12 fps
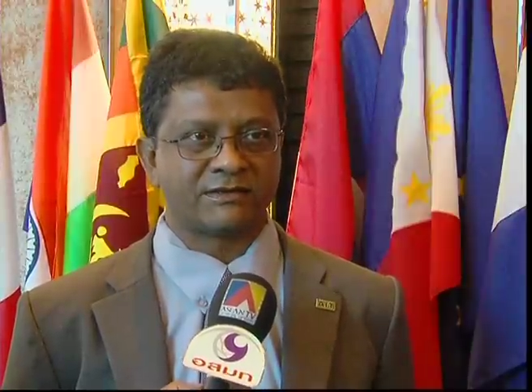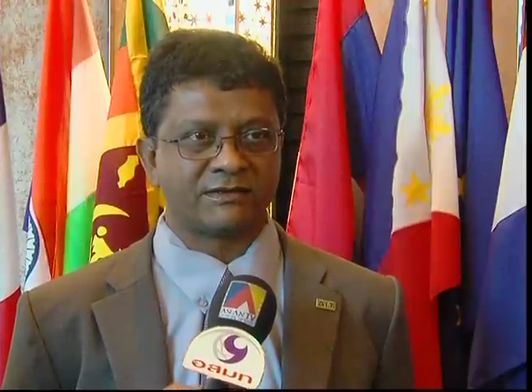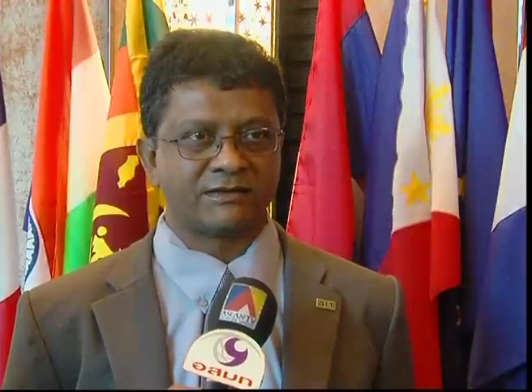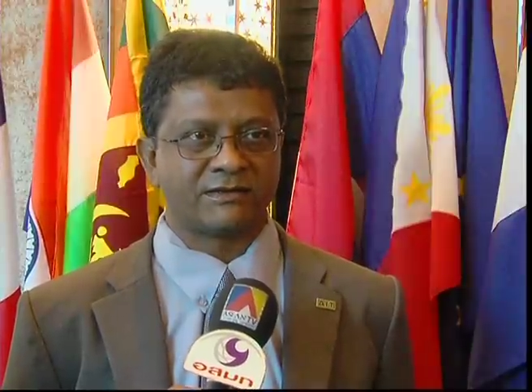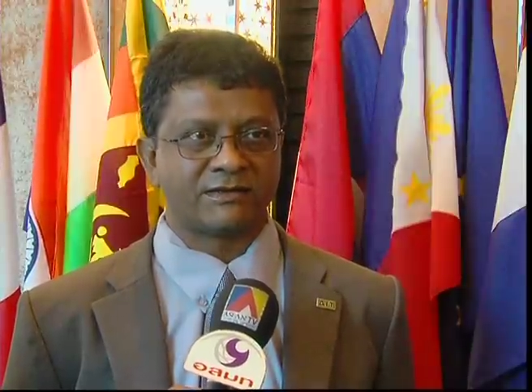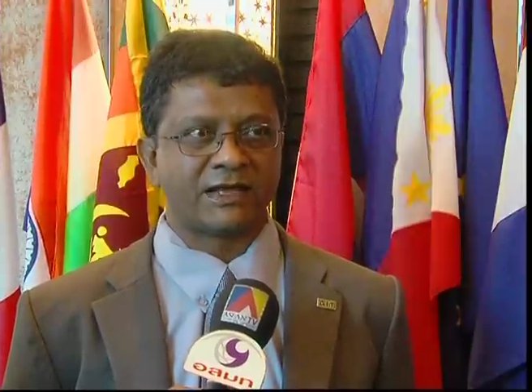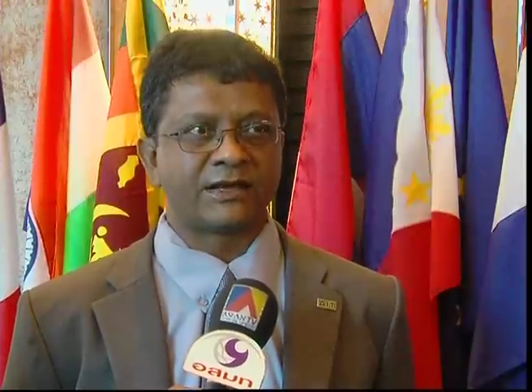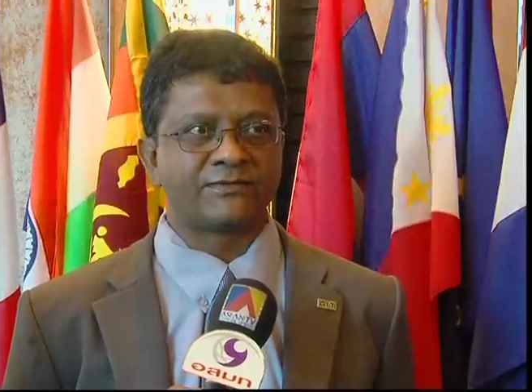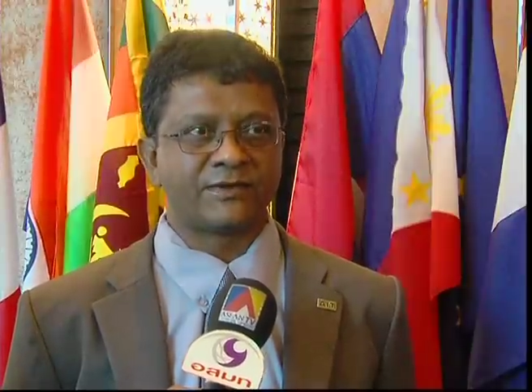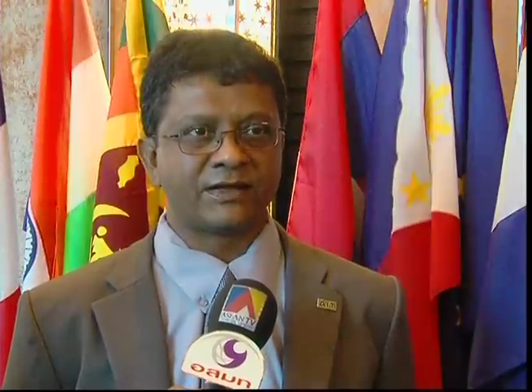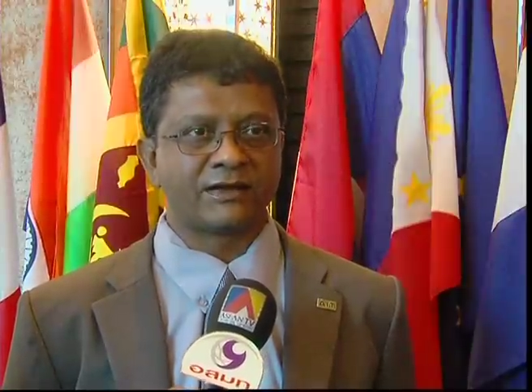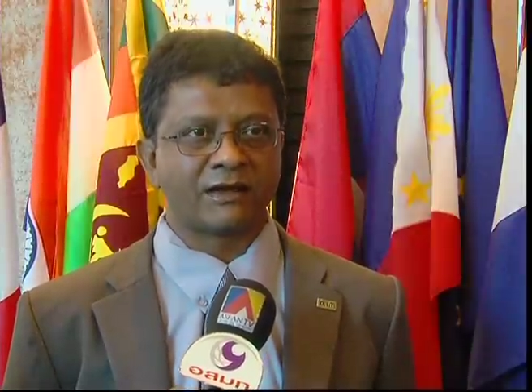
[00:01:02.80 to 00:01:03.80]
that
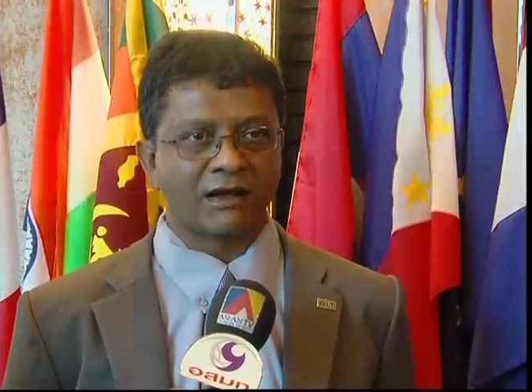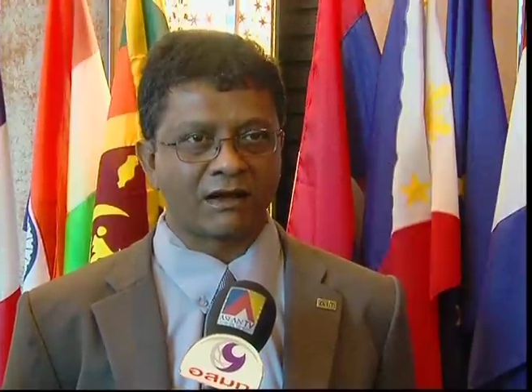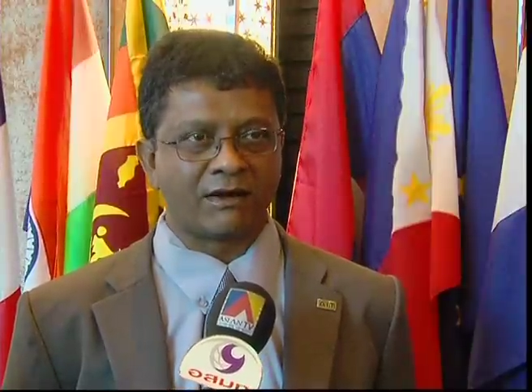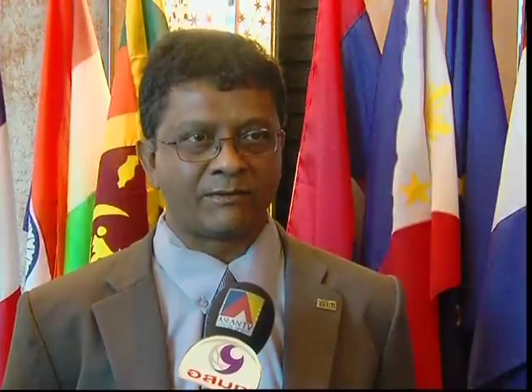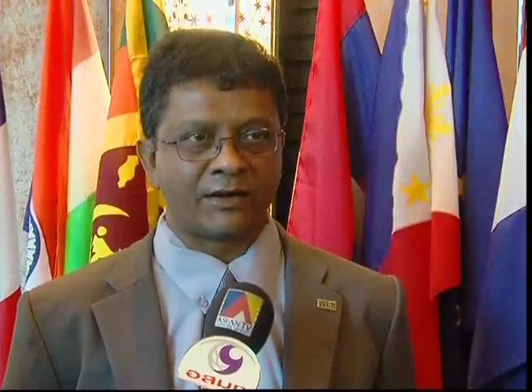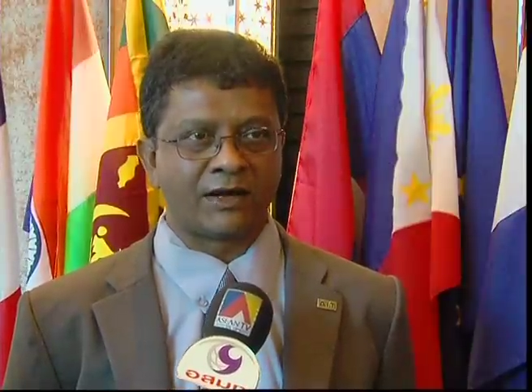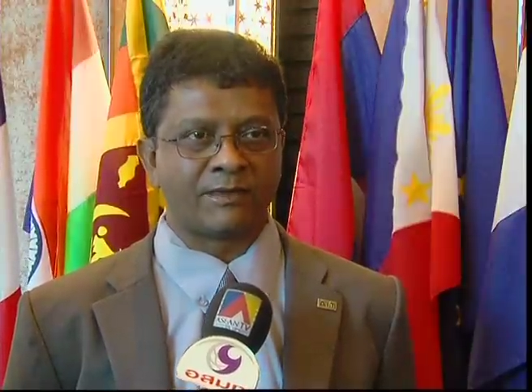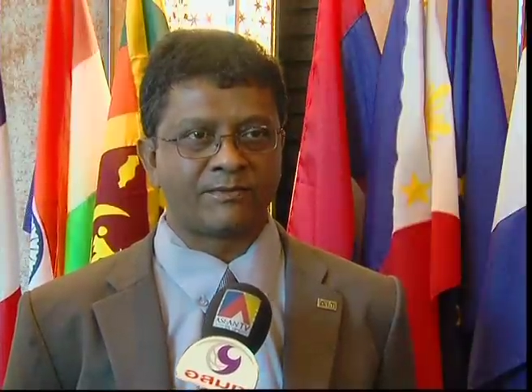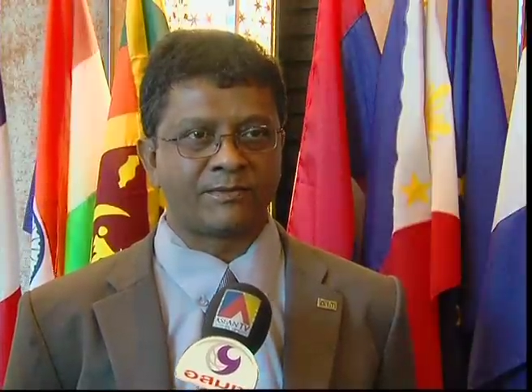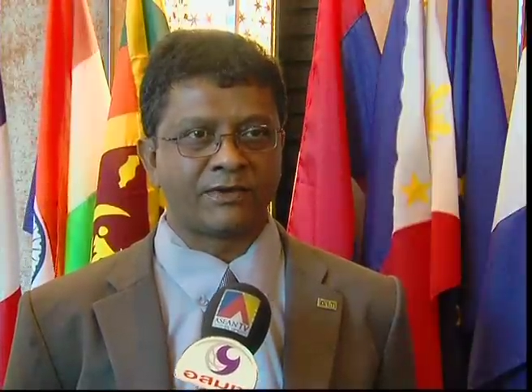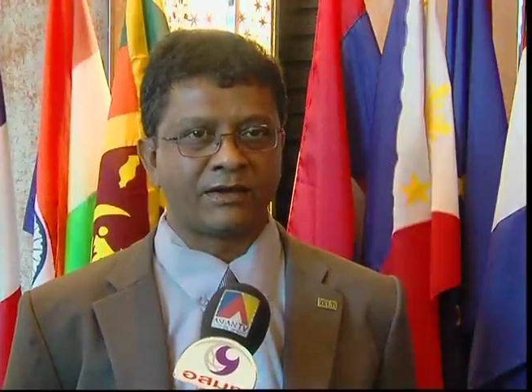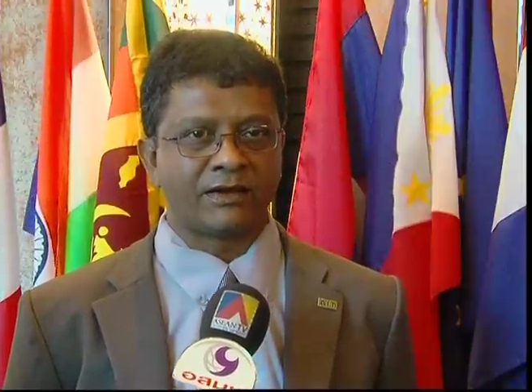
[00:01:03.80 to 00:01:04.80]
will come up
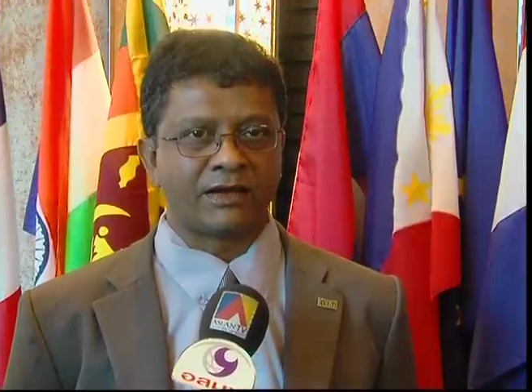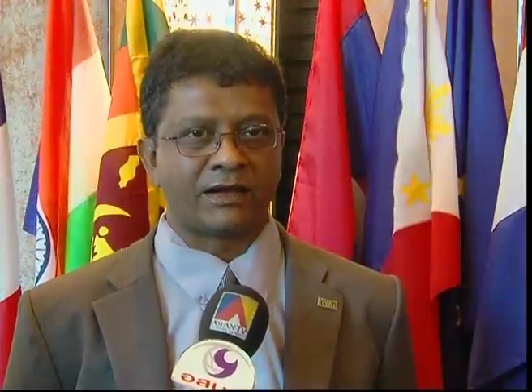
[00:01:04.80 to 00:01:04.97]
and I'm